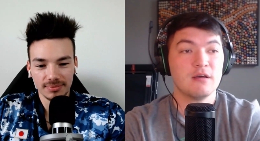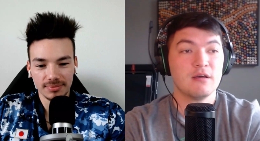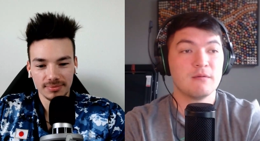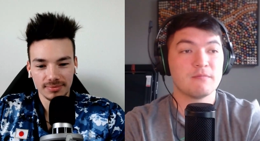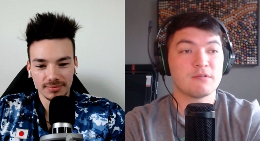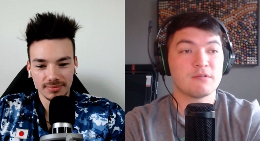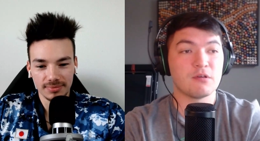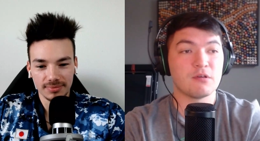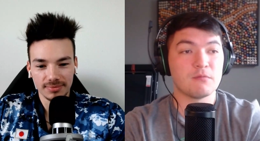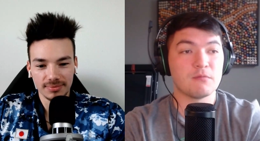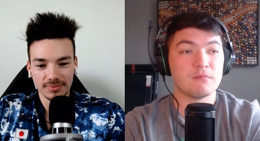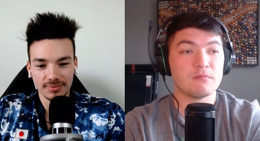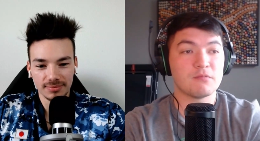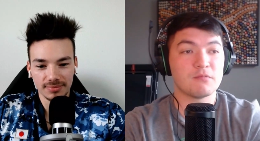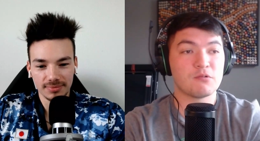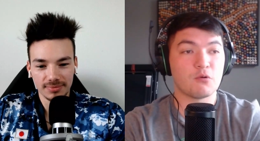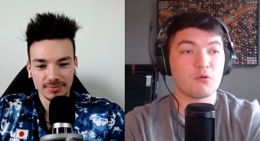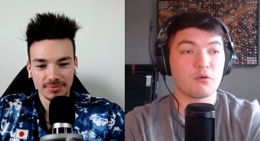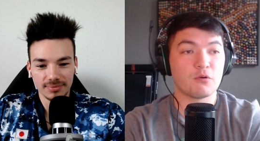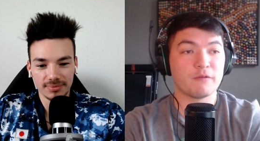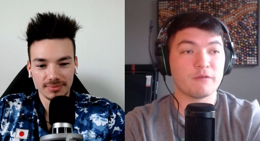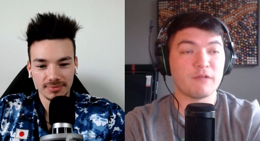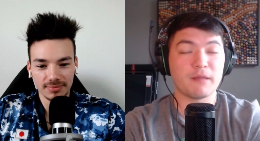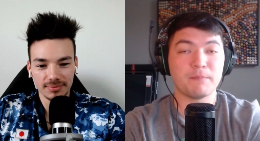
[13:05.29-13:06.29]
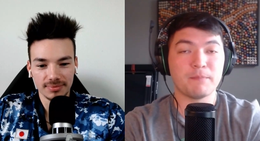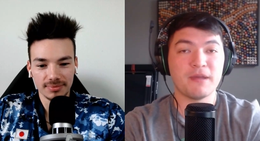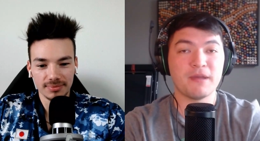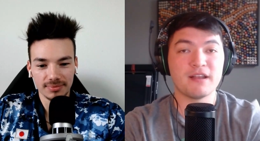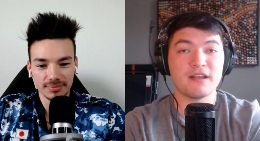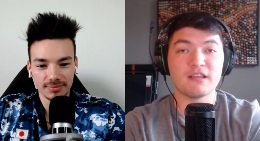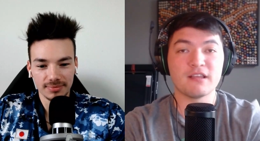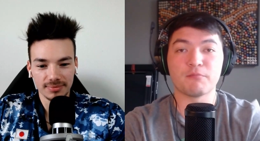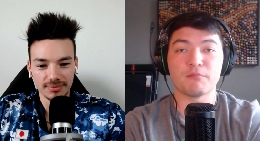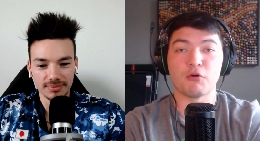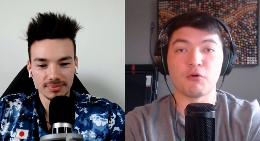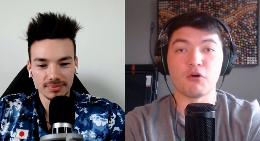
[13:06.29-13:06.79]
Speaker 1: some sort of like
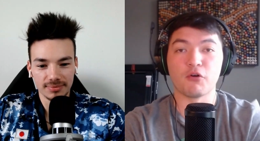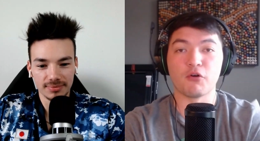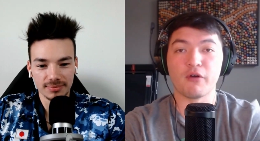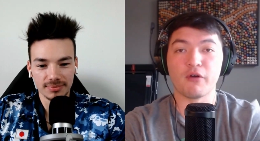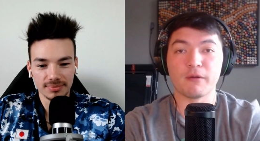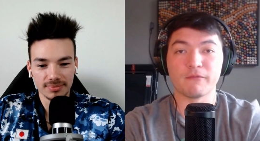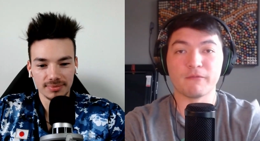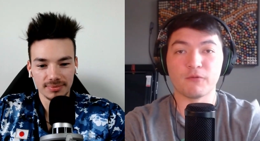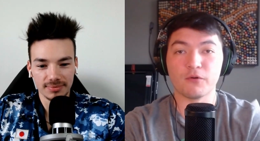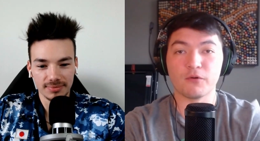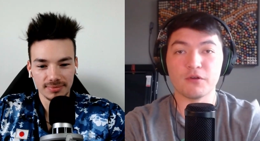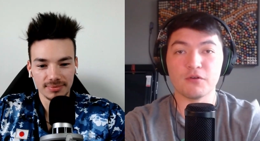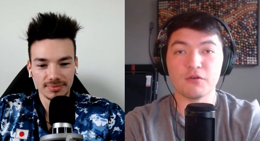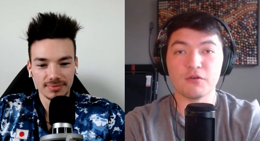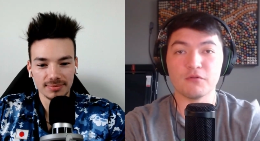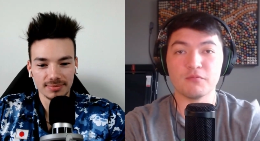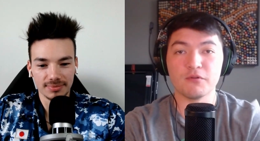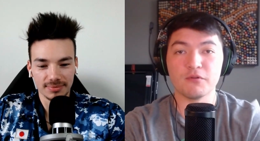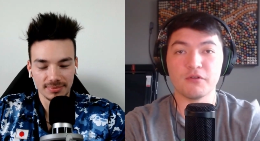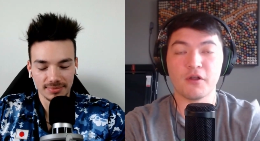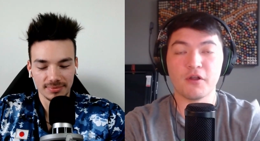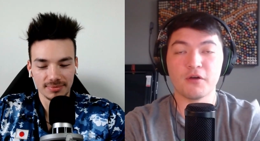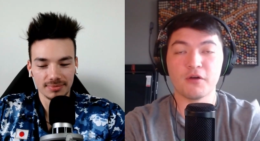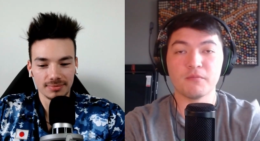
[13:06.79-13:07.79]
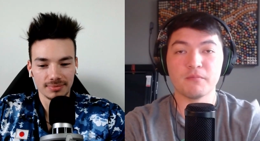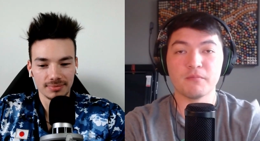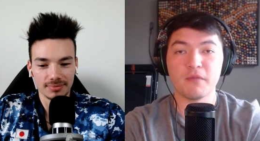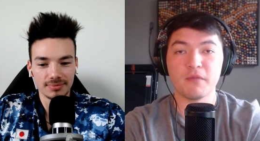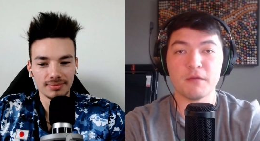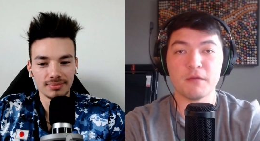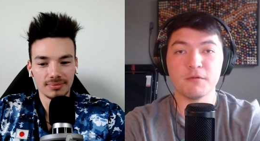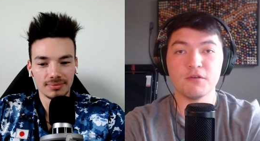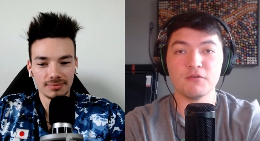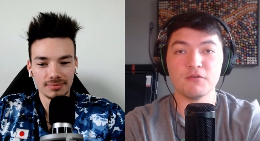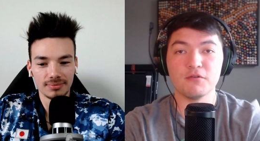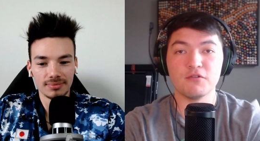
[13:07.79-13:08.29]
penance program for you you know
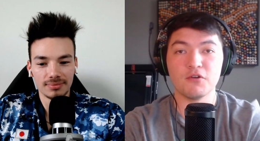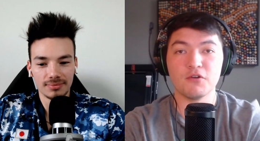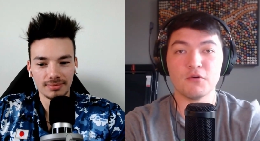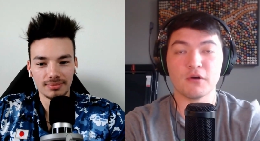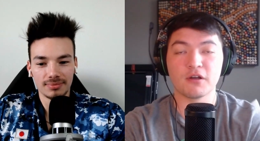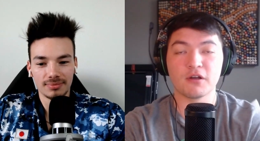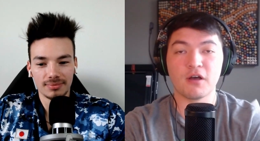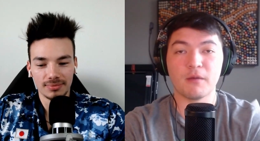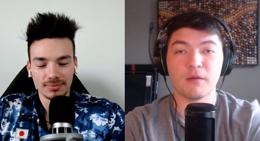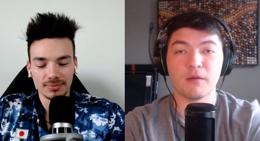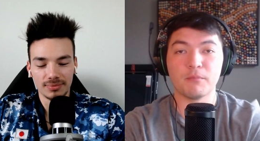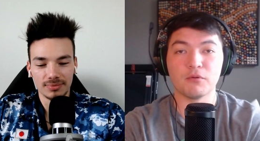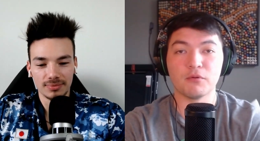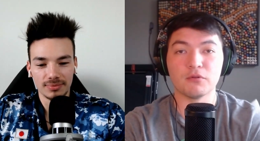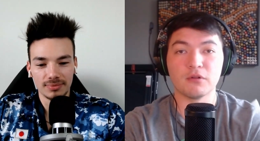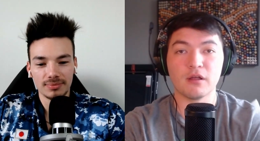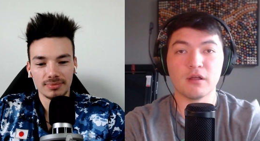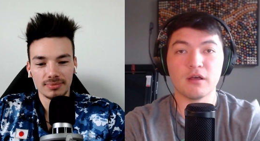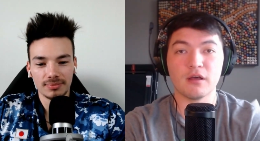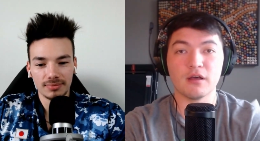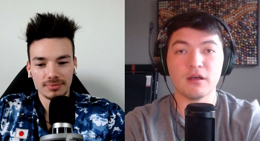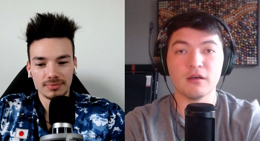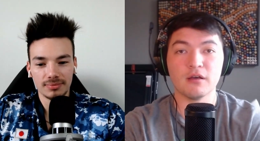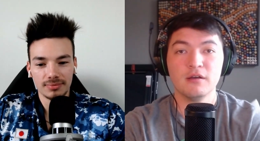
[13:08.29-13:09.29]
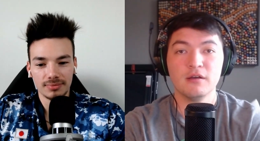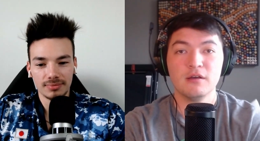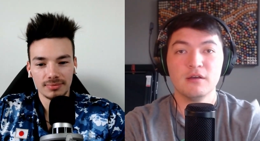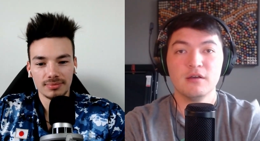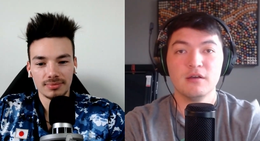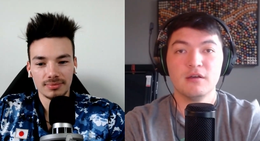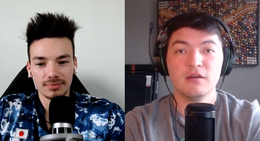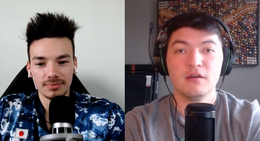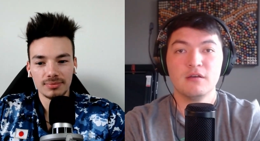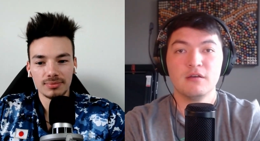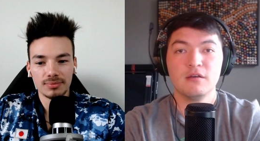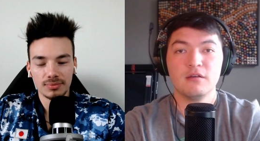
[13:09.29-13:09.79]
maybe you do a couple uh
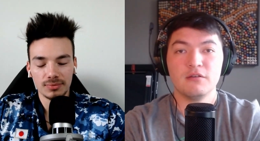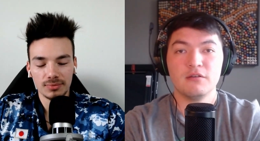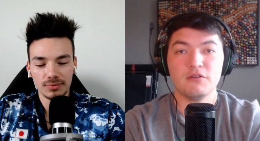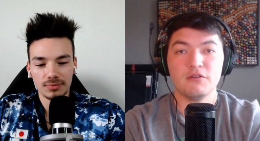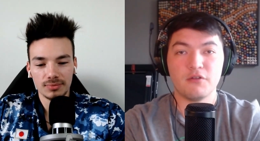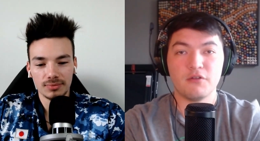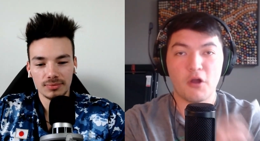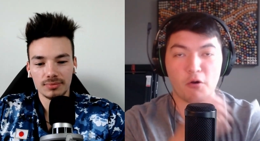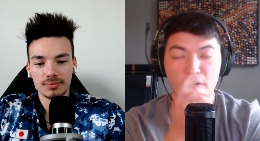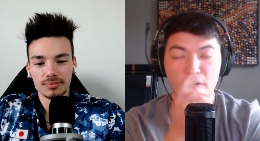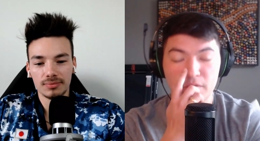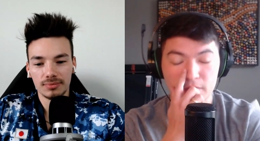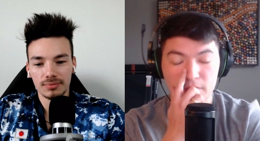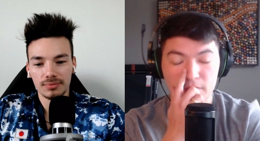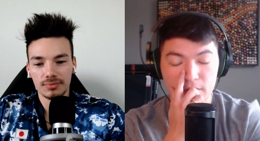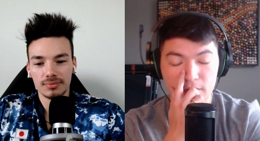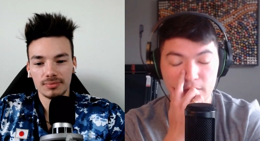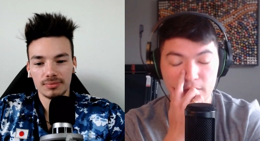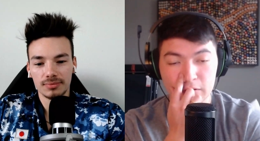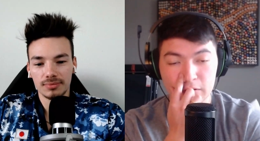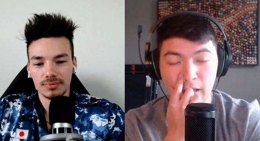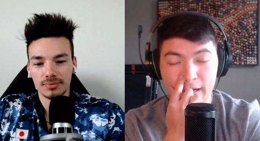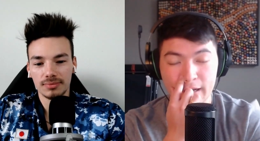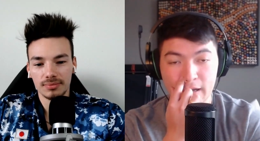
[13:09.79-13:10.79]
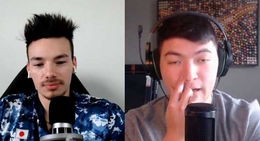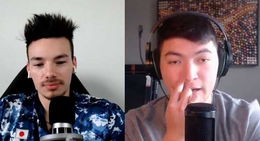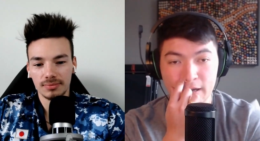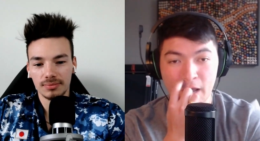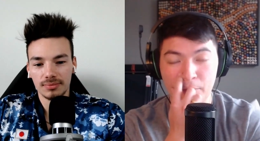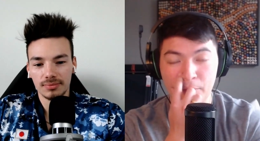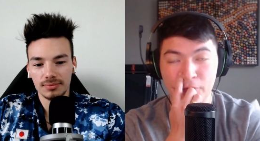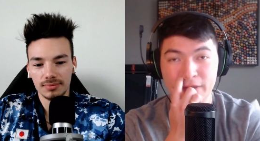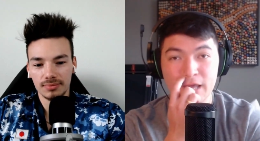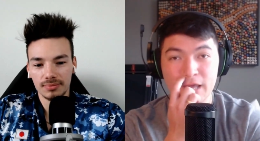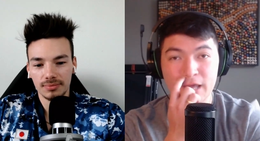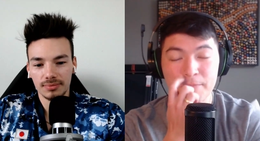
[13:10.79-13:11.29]
you know like a
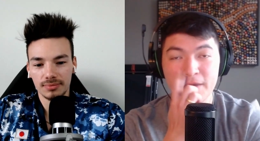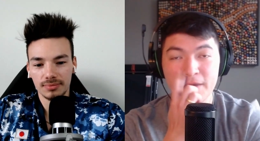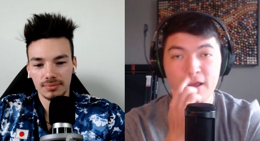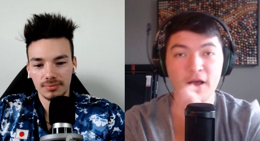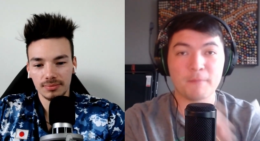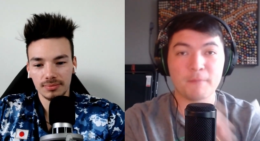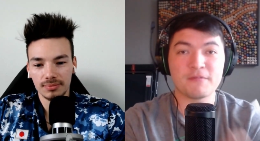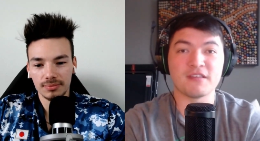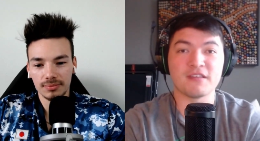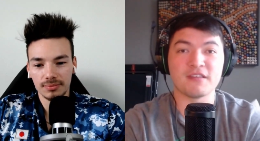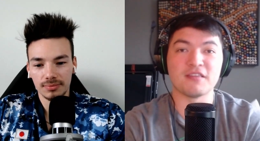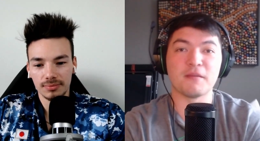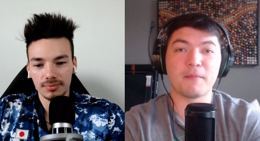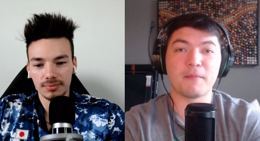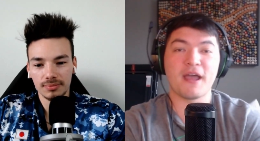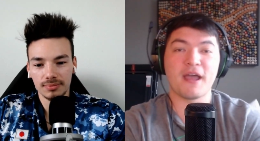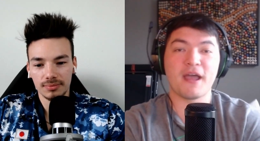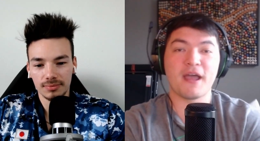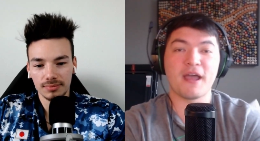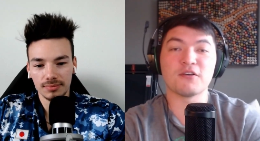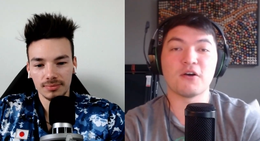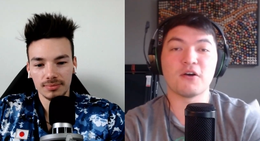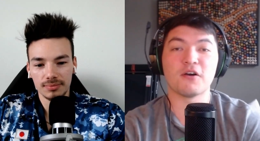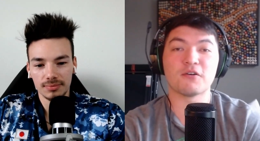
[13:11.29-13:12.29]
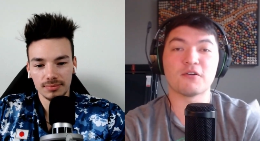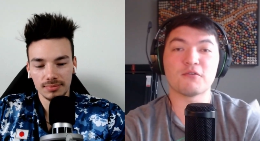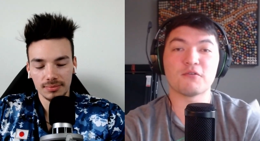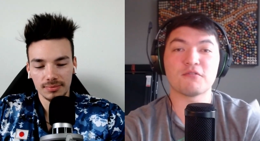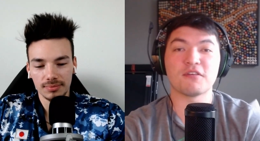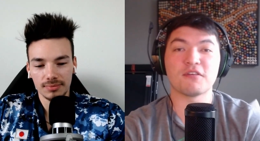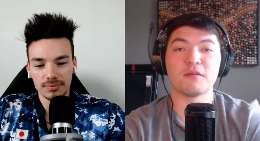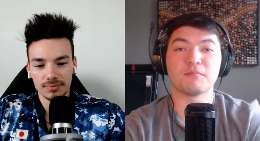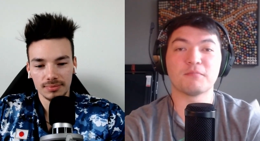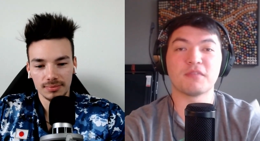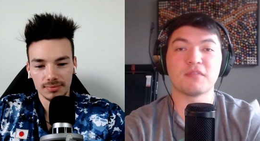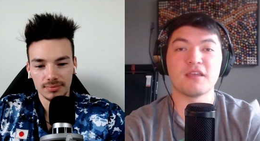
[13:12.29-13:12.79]
couple keepy ups in the backyard or
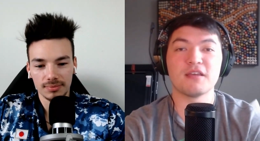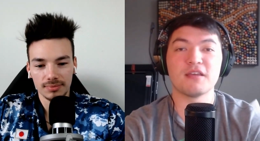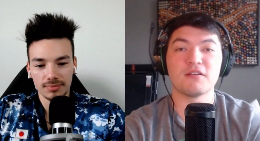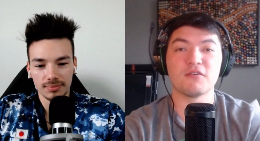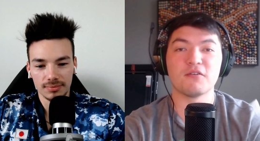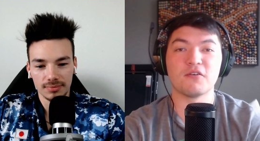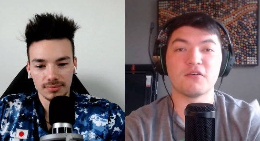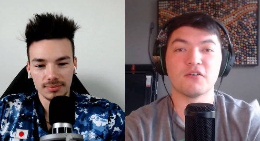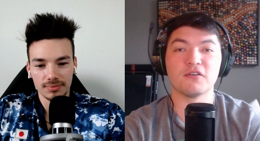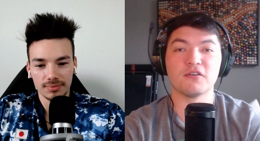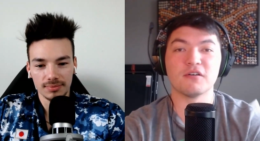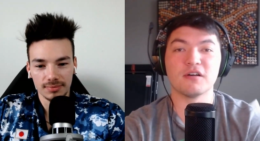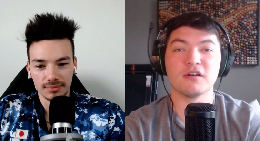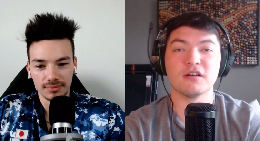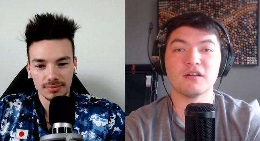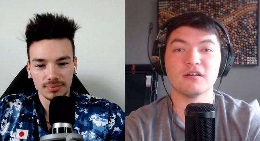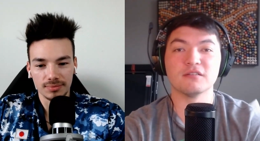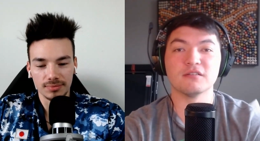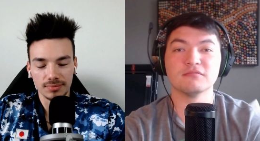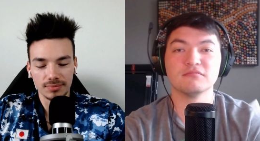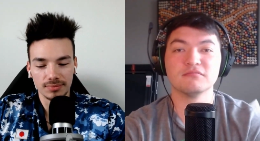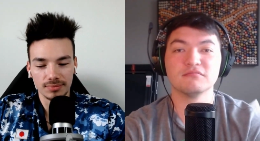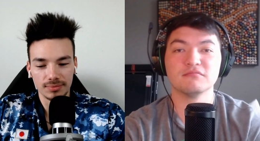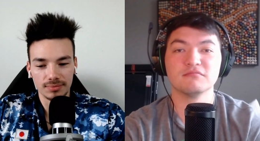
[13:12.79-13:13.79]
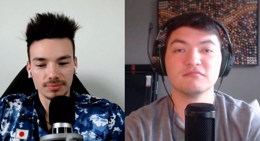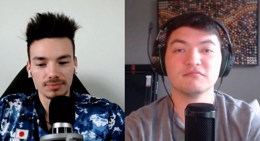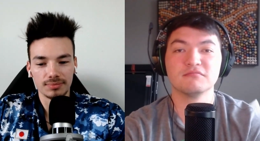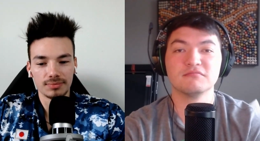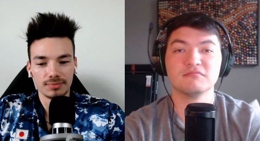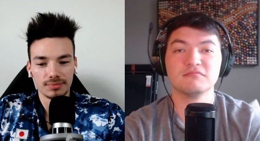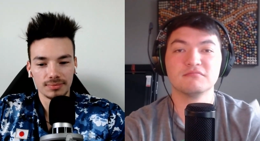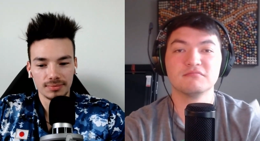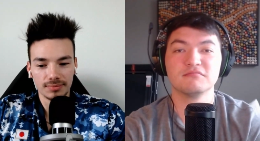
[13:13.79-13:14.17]
something or uh mm.